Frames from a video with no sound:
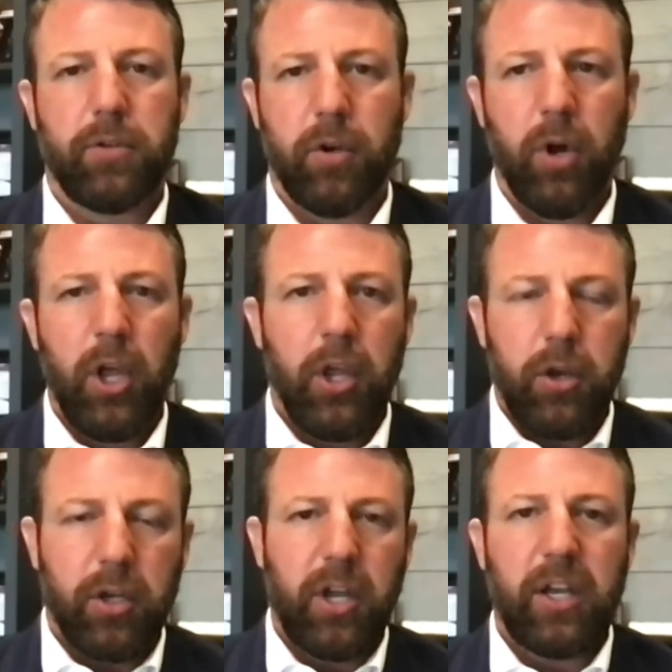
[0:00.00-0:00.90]
So
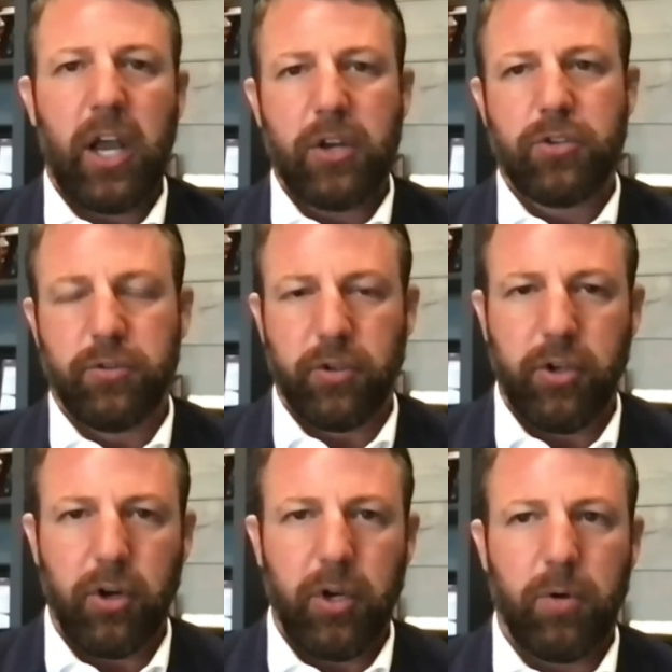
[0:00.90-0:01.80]
you can take national
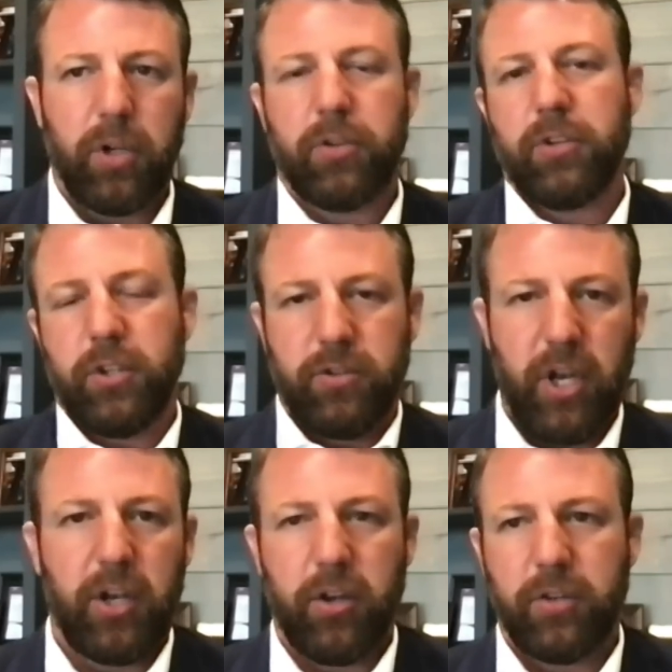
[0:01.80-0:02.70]
security risk and just
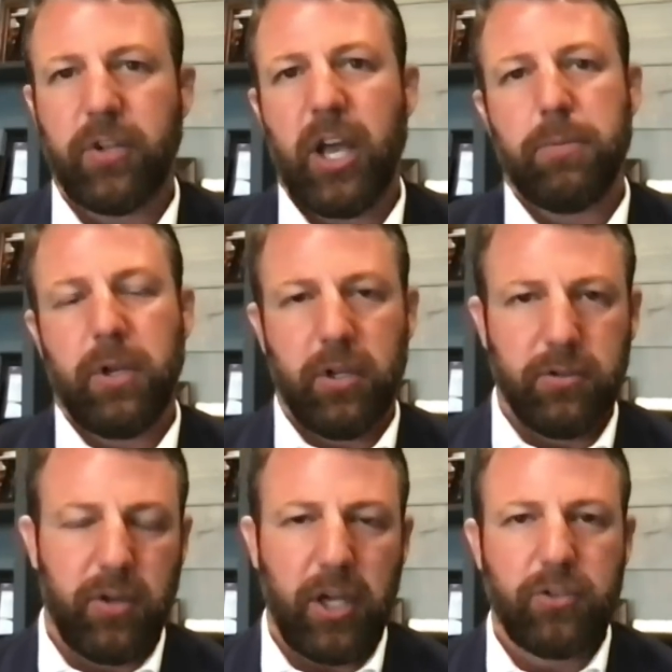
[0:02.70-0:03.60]
set it to the side
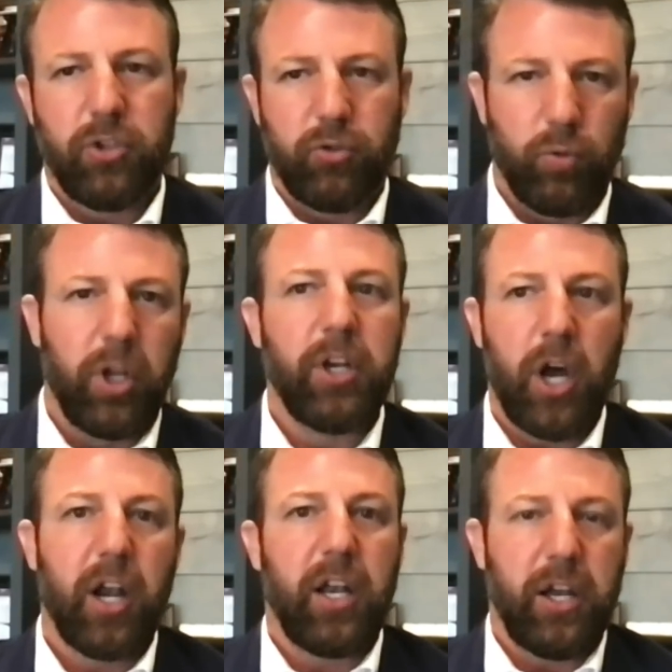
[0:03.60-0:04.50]
because that's just really
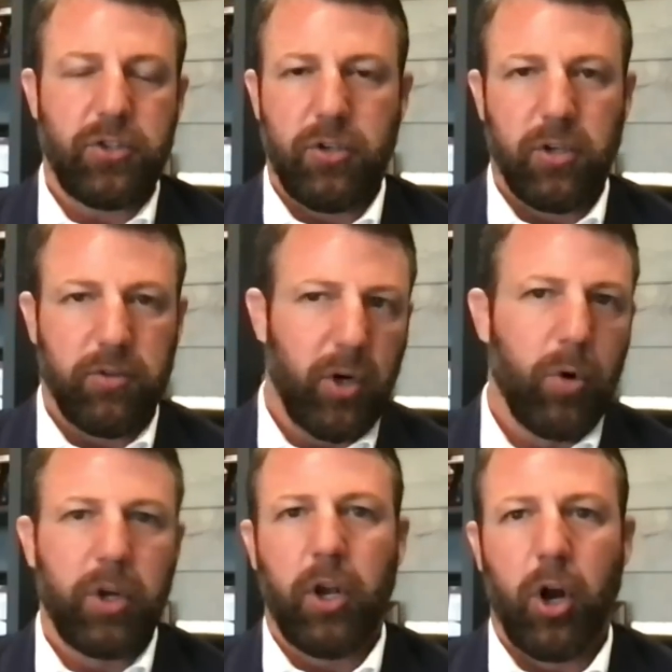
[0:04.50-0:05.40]
not an issue because no
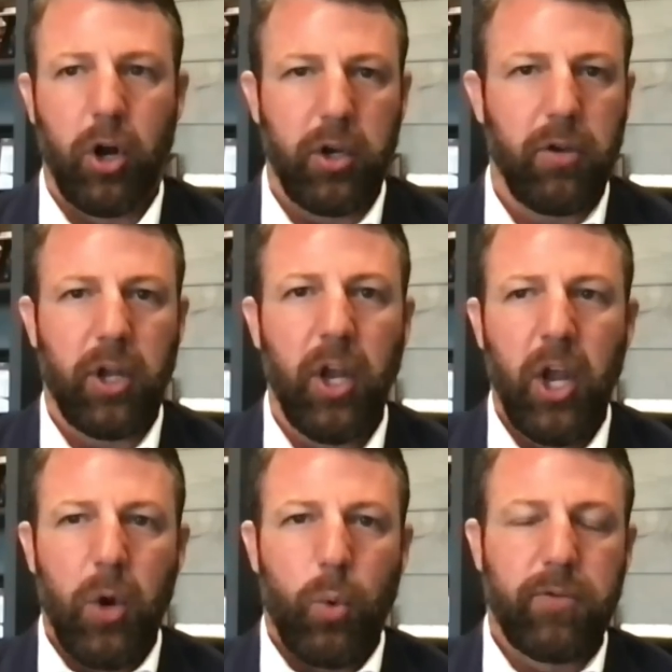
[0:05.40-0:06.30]
one can argue that
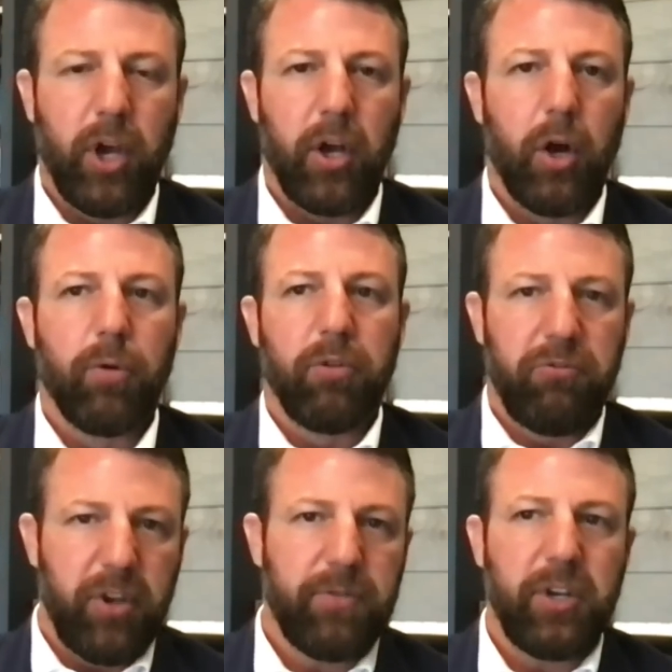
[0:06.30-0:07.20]
we've caught over
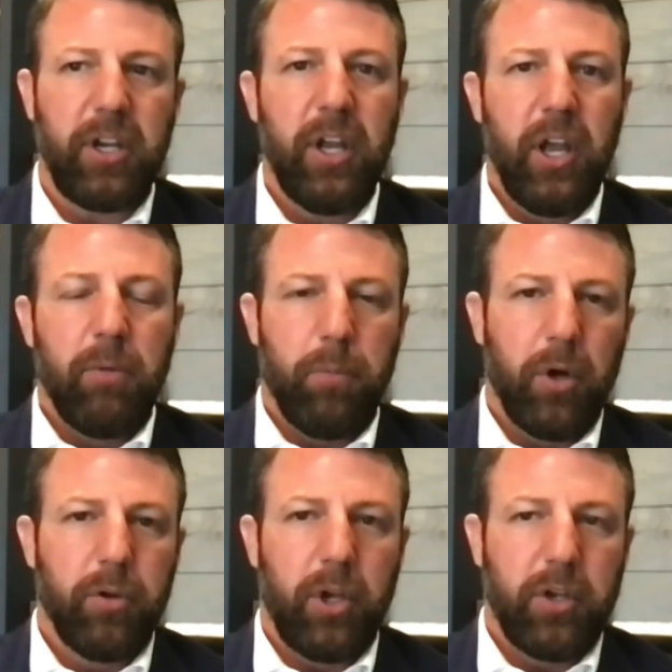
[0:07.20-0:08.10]
50
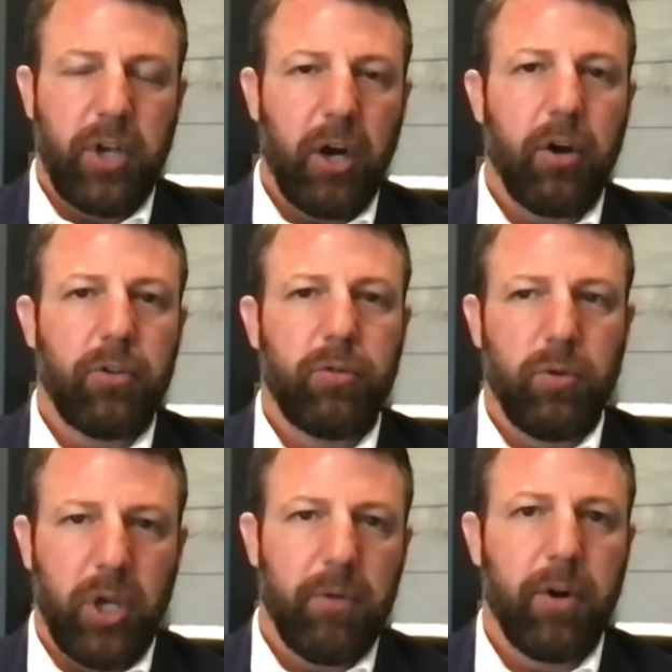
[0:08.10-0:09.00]
mo- uh, terrorists
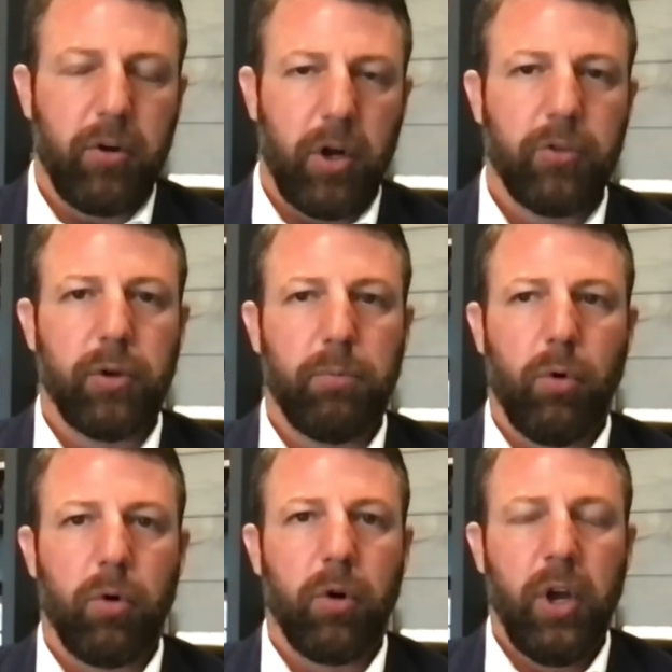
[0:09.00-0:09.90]
coming across our
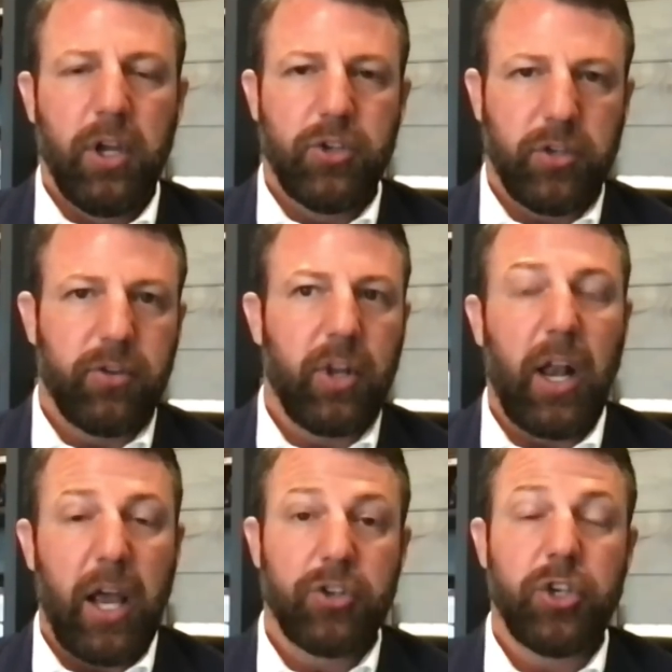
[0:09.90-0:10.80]
border just in the
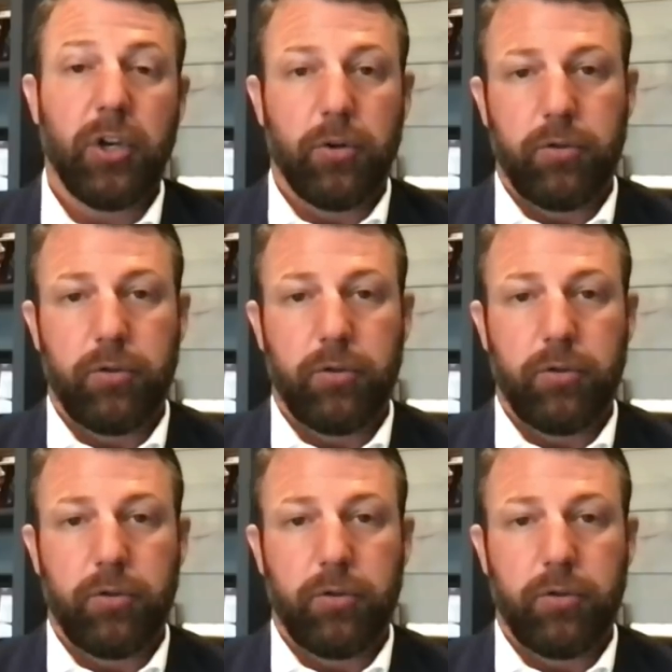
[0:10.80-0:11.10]
last year.